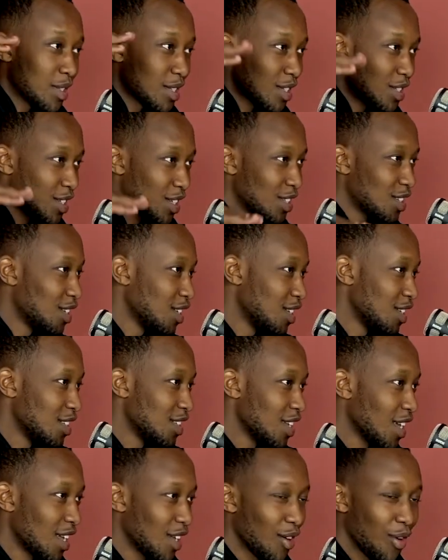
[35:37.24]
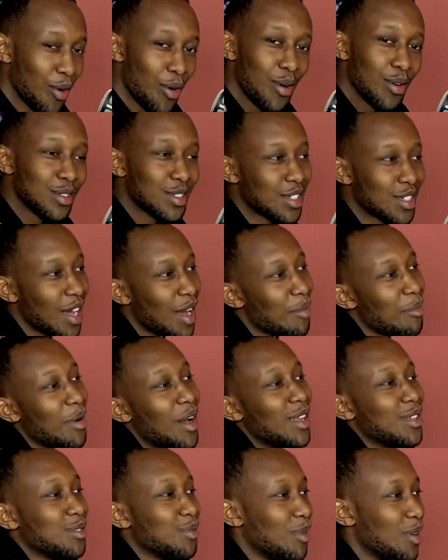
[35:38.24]
all my suggested is like, oh,
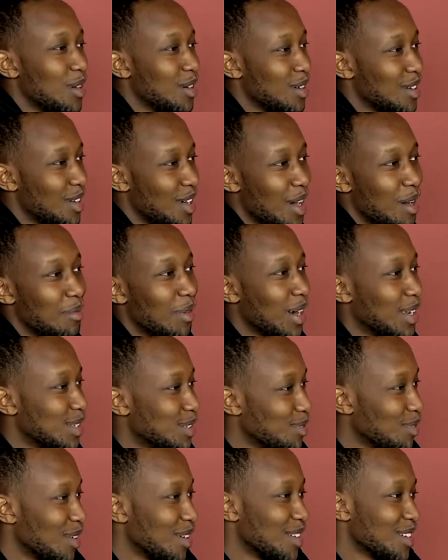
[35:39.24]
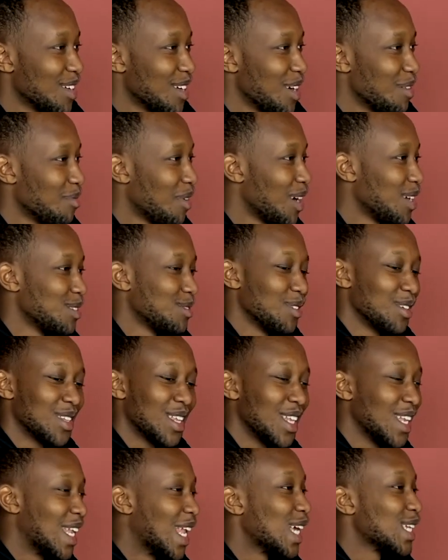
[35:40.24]
I might as well. I might as well.
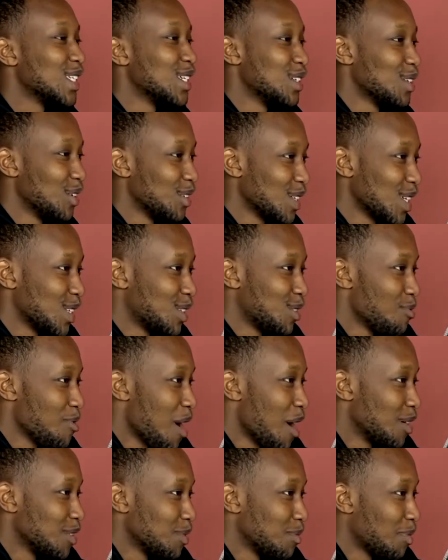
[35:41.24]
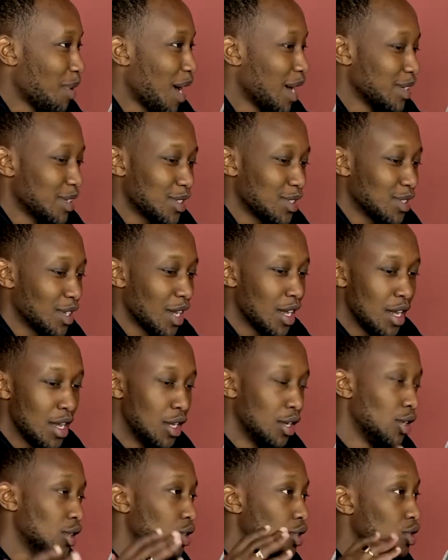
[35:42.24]
Then next thing you know, it's like 2 hours have passed because
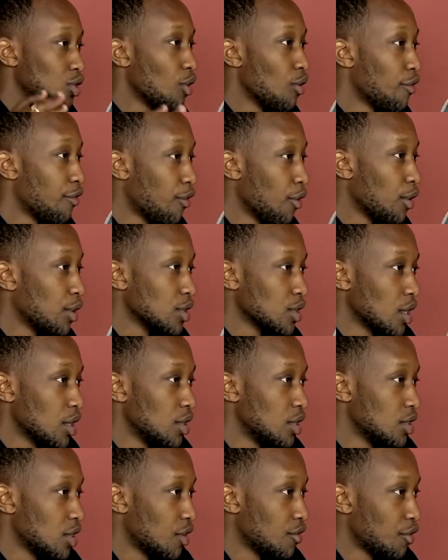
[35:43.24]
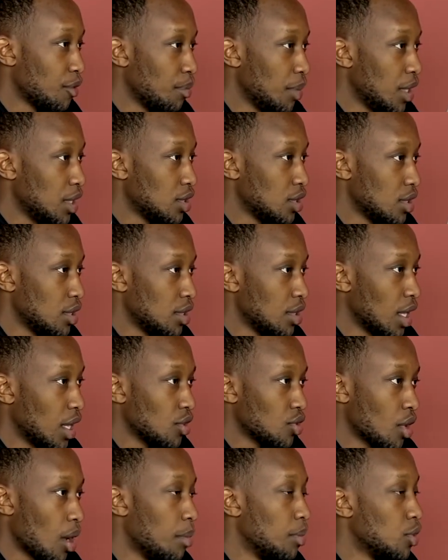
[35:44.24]
like, you're just so focused on this
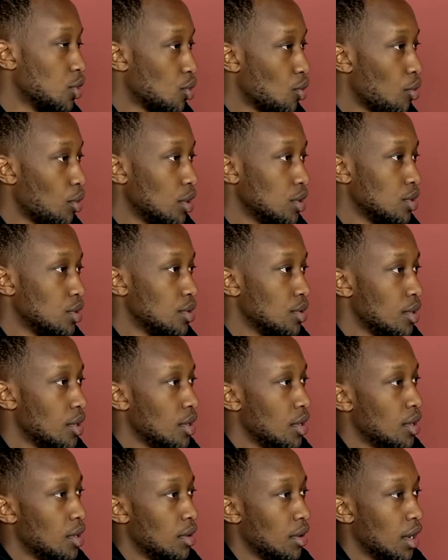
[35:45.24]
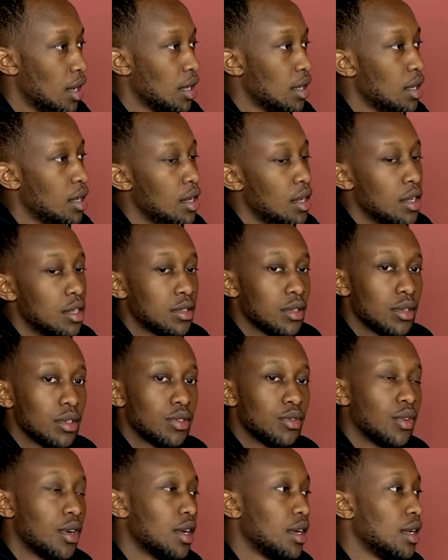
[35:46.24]
information that's coming towards you, right?
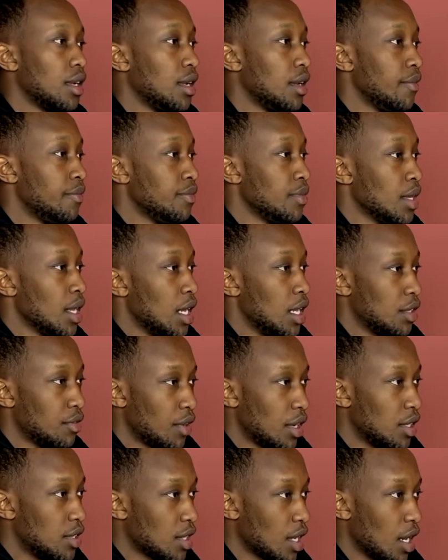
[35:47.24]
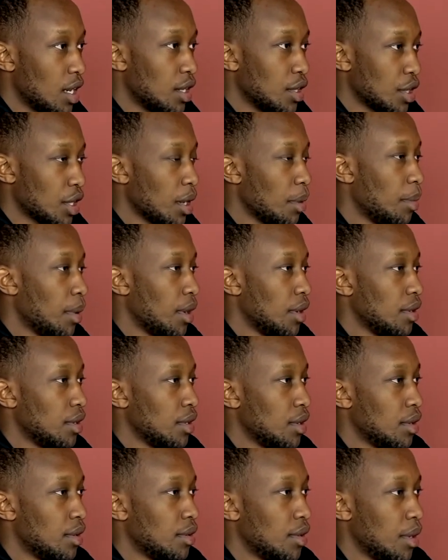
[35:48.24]
So it's very scary to think
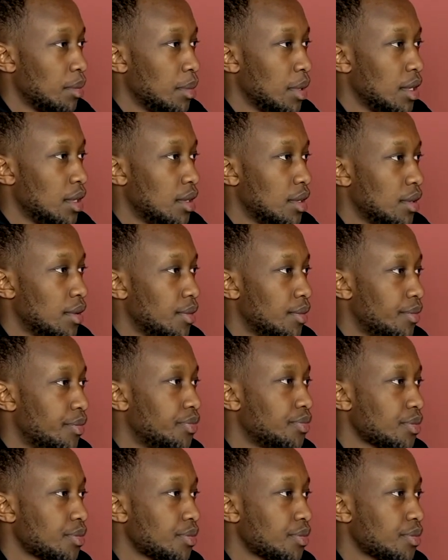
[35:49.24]
about. You know what I mean?